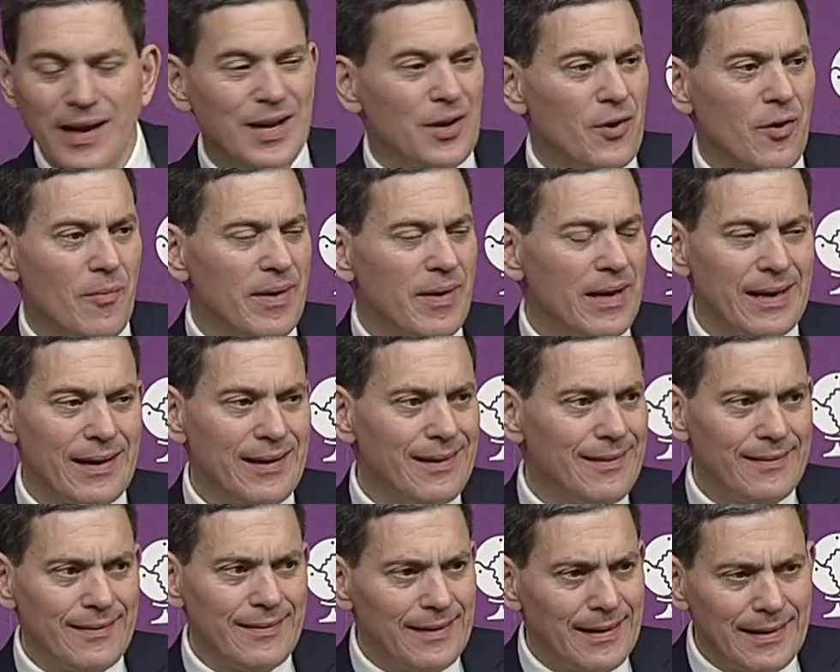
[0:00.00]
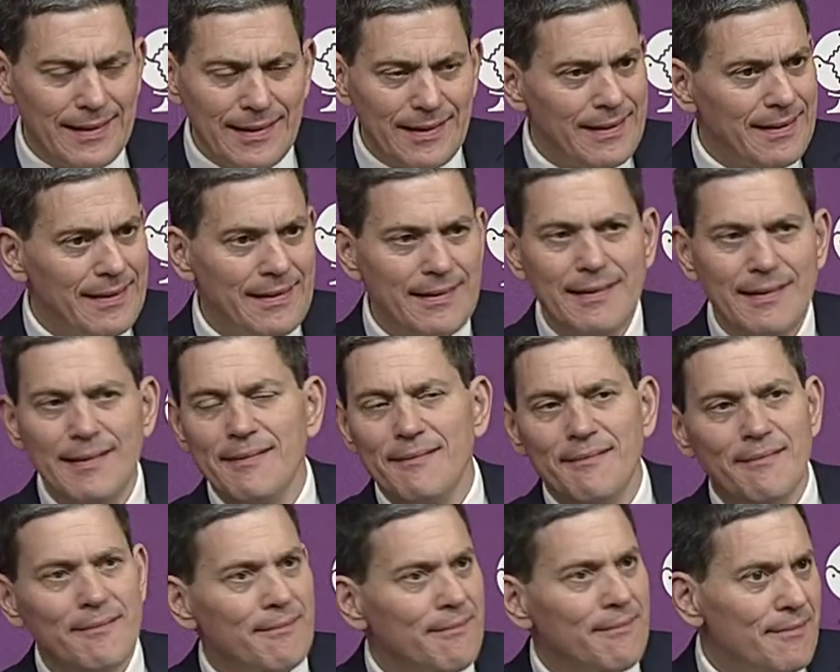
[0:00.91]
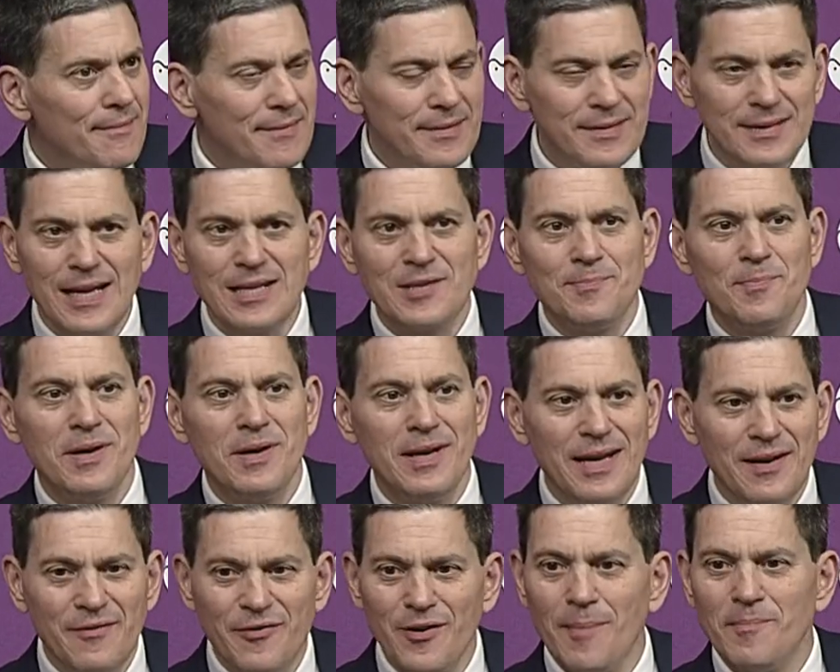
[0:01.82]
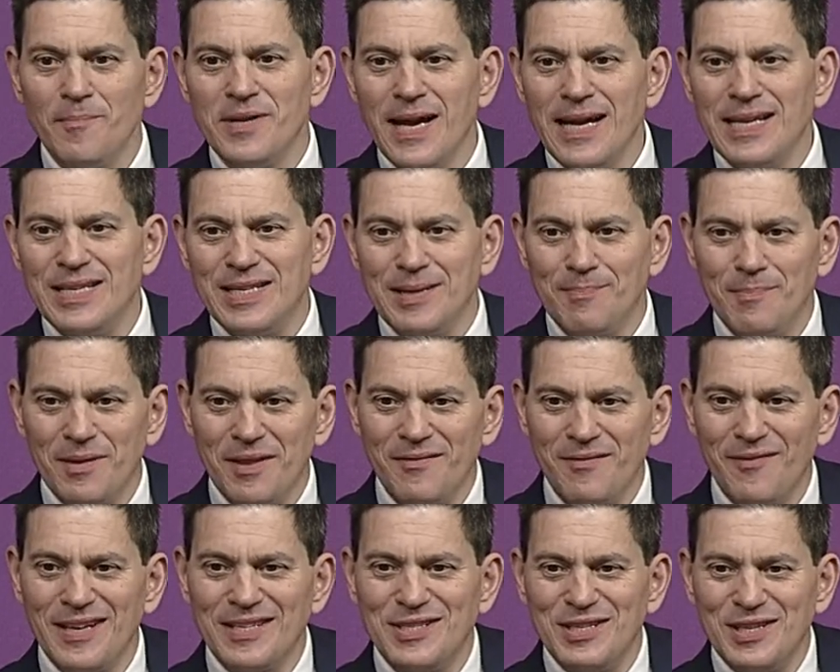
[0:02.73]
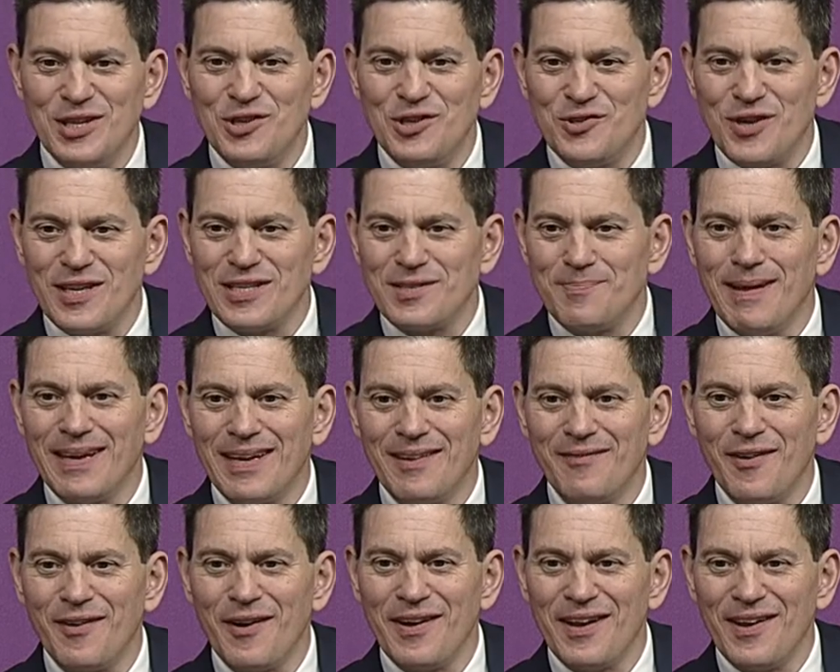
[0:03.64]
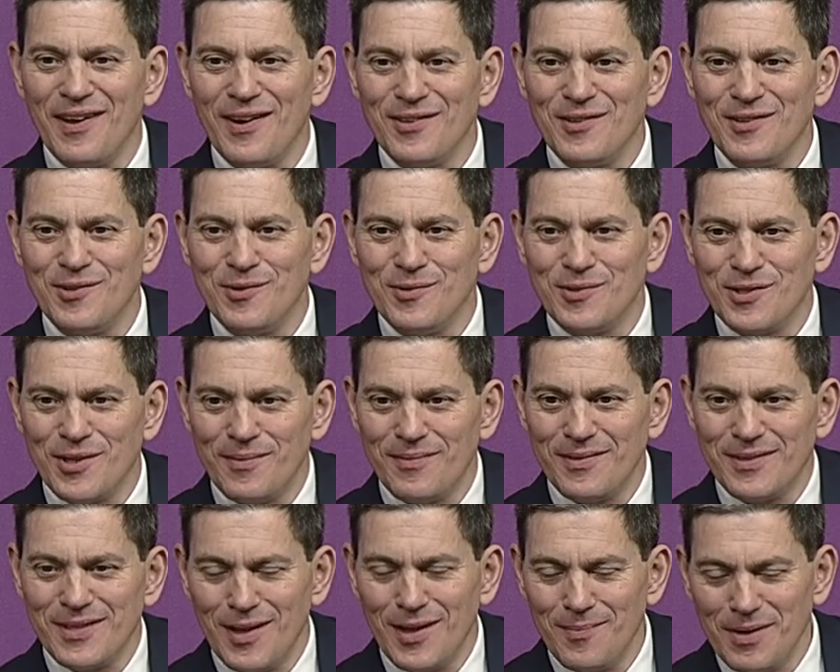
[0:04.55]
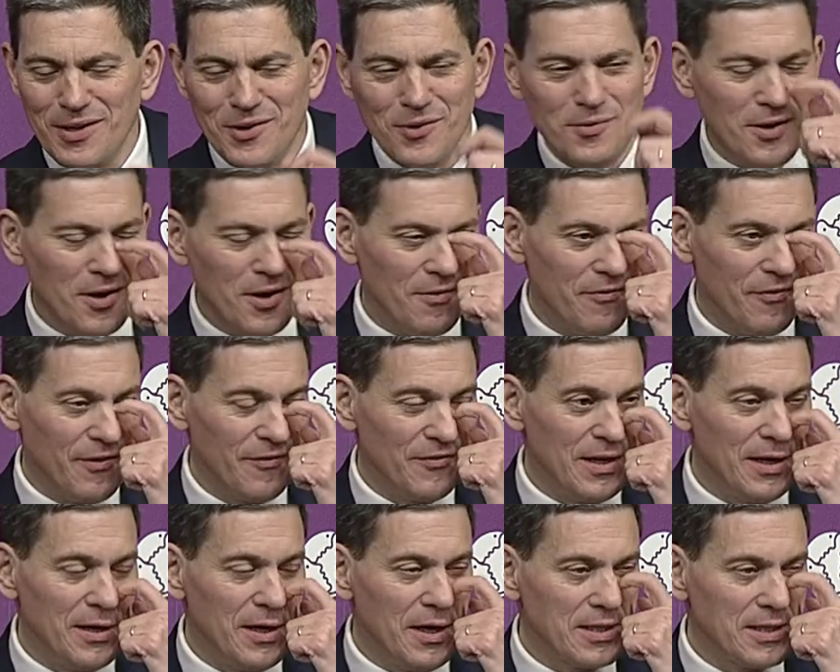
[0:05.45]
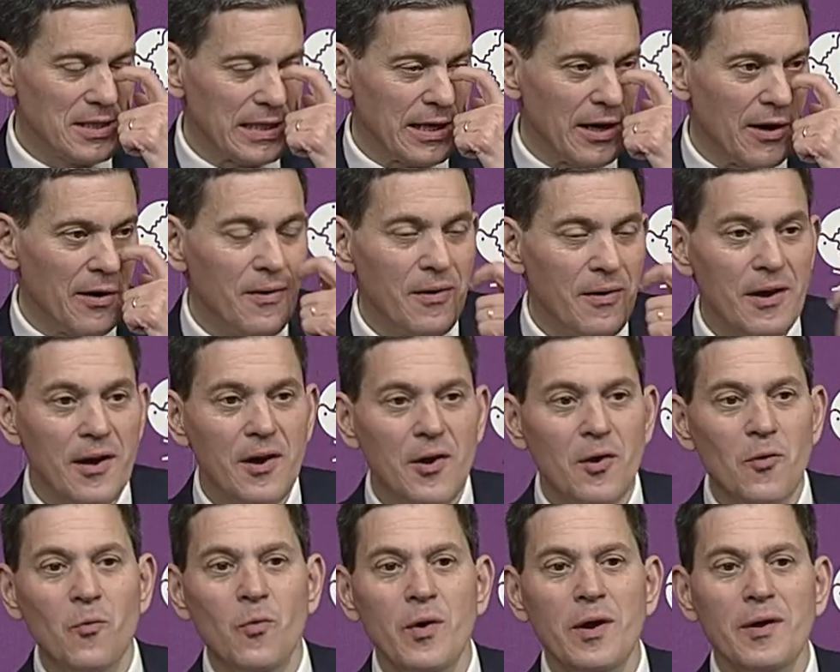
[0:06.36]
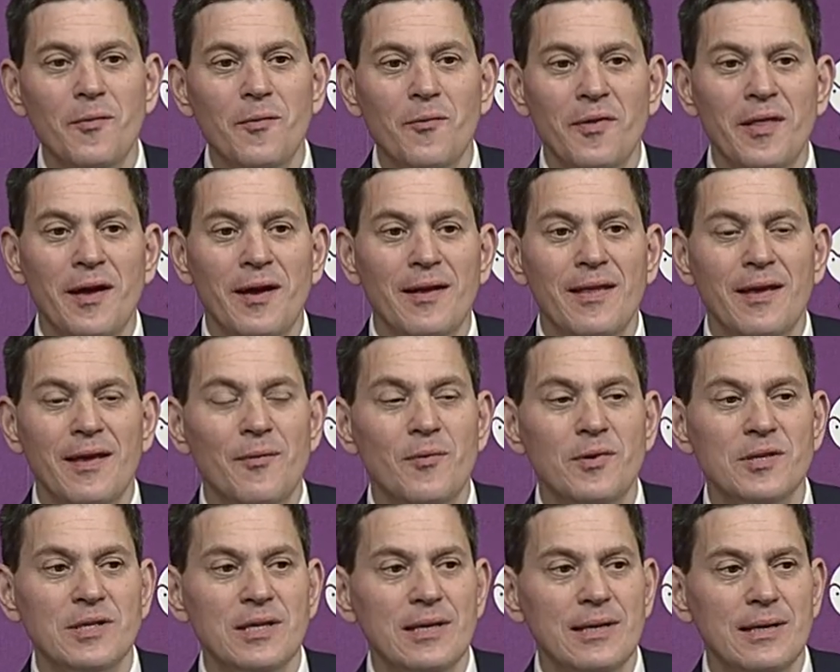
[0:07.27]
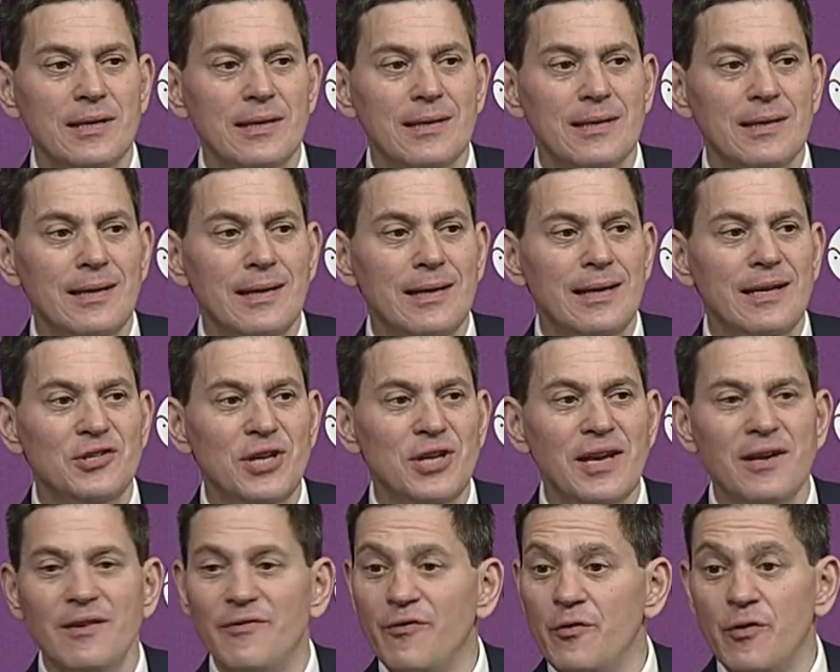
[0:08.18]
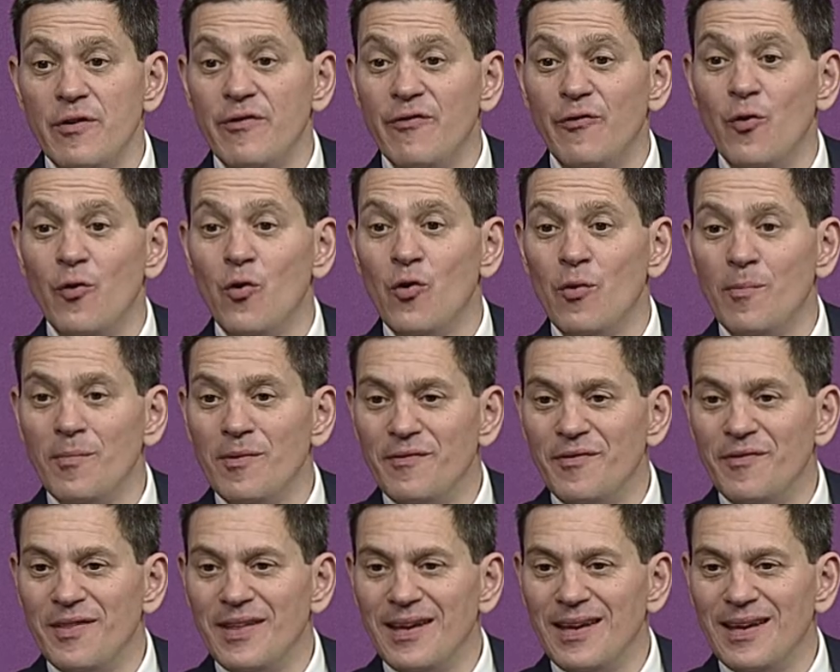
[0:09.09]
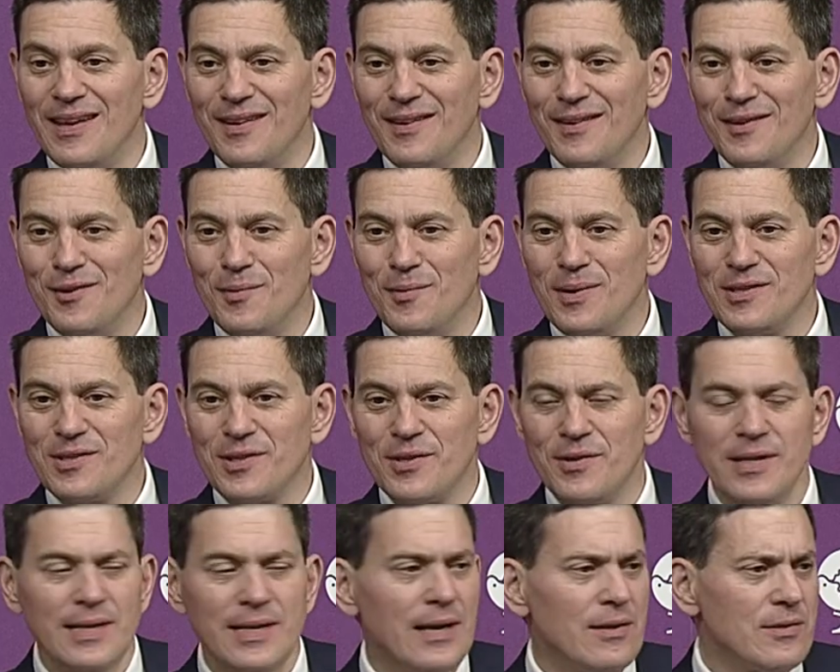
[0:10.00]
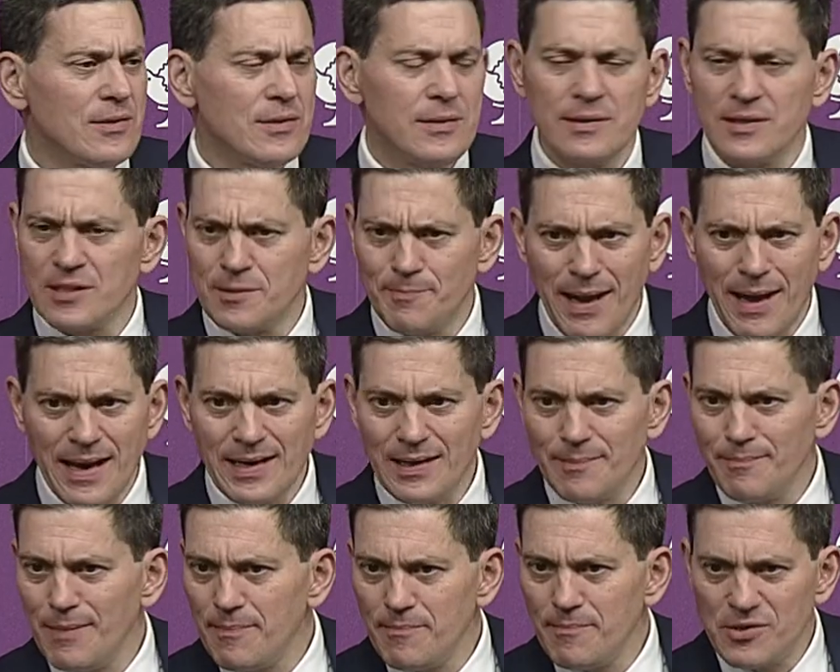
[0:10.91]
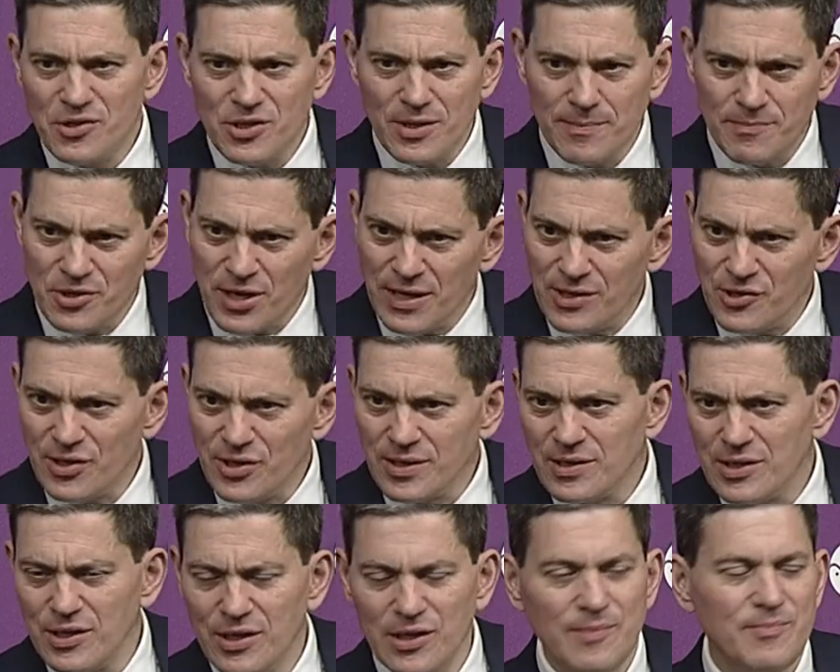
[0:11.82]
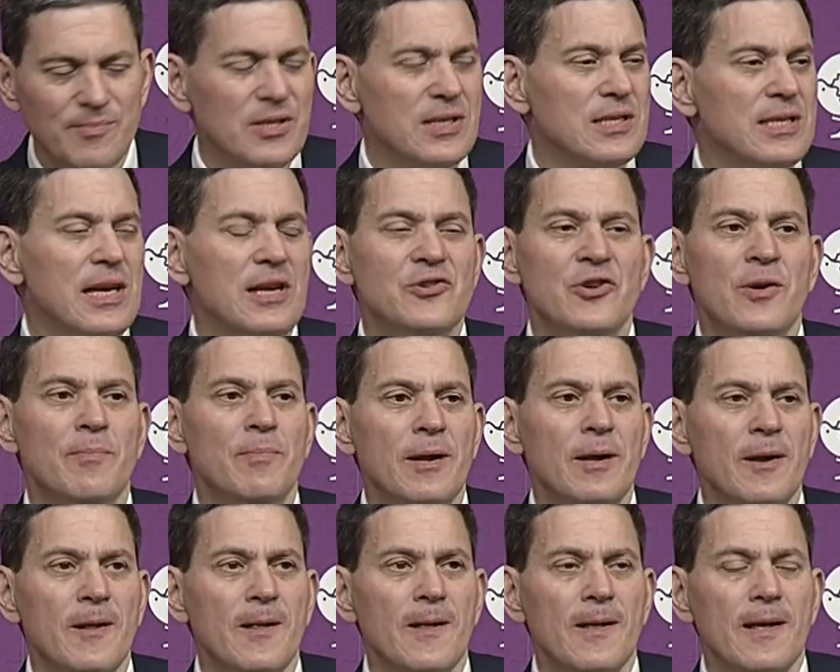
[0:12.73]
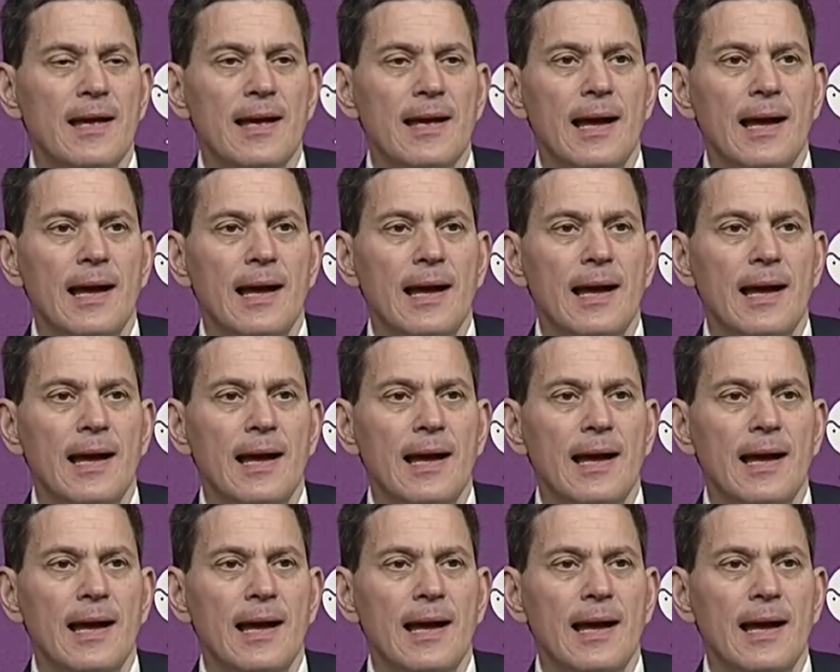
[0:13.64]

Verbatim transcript: or economic, are, uh, desperate need for updating, but the vested interests make it very hard to do so. Salman, you know, 15 years ago, we, there was a, an agenda for reform of the UN Security Council, expanding membership, changing terms, etc. But